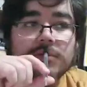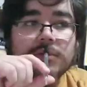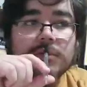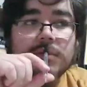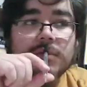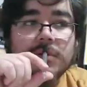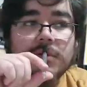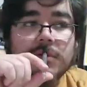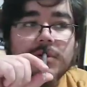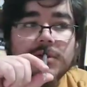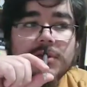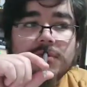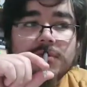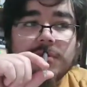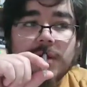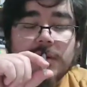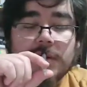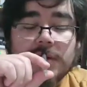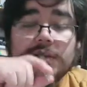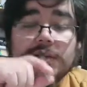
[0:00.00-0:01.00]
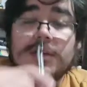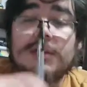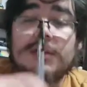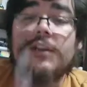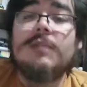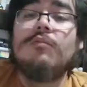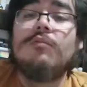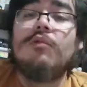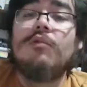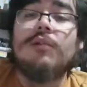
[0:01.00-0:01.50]
what would inspire
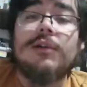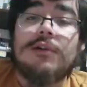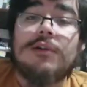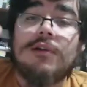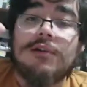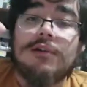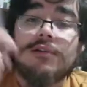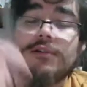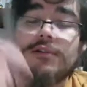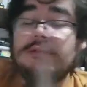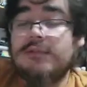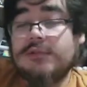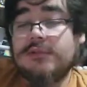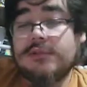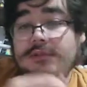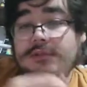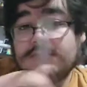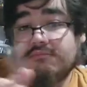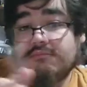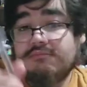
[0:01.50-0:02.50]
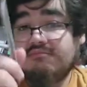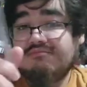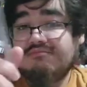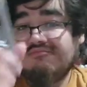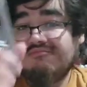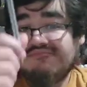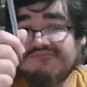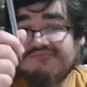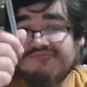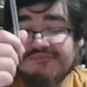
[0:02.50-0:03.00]
Sunday morning cartoons,
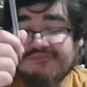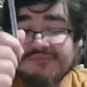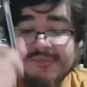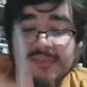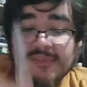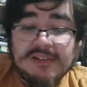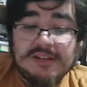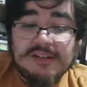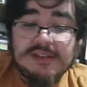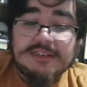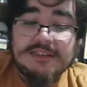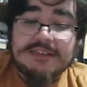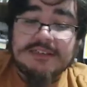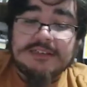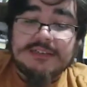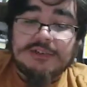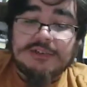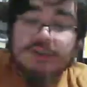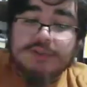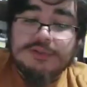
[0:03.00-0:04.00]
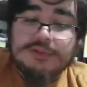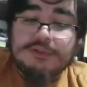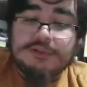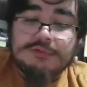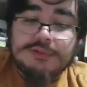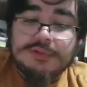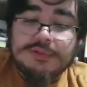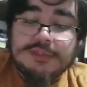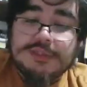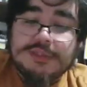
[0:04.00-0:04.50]
because there's
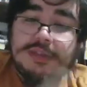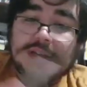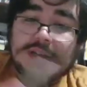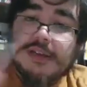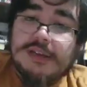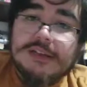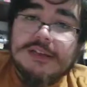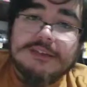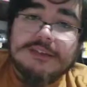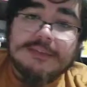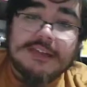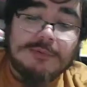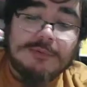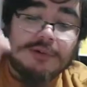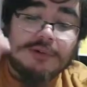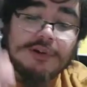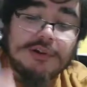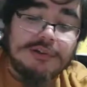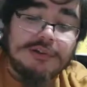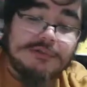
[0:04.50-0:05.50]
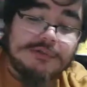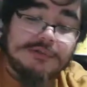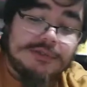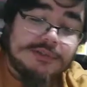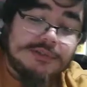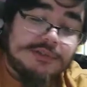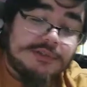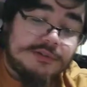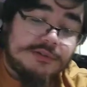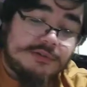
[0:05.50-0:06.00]
cartoons, Sunday morning cartoons.
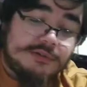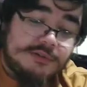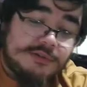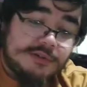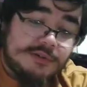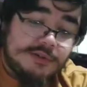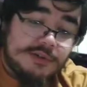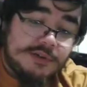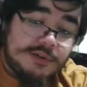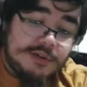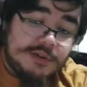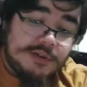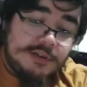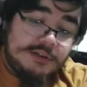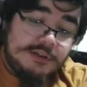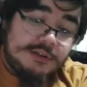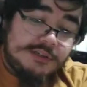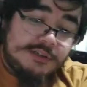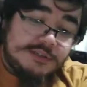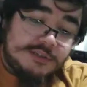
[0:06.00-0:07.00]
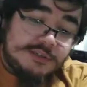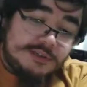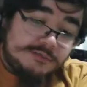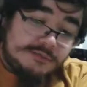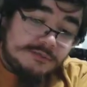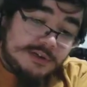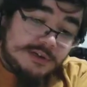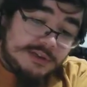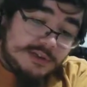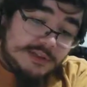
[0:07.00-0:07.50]
So let's just
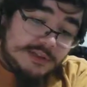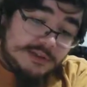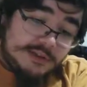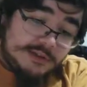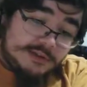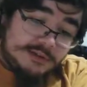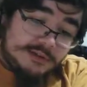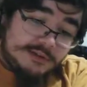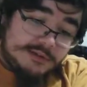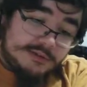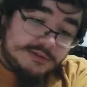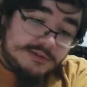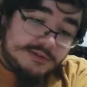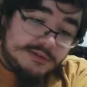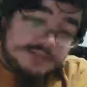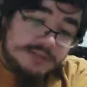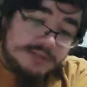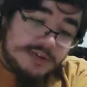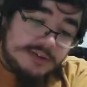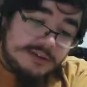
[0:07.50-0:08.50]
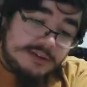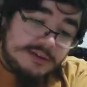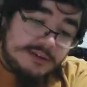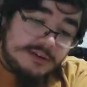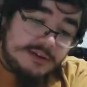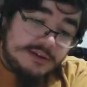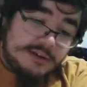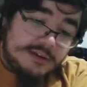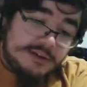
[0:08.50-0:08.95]
write there, a little side there.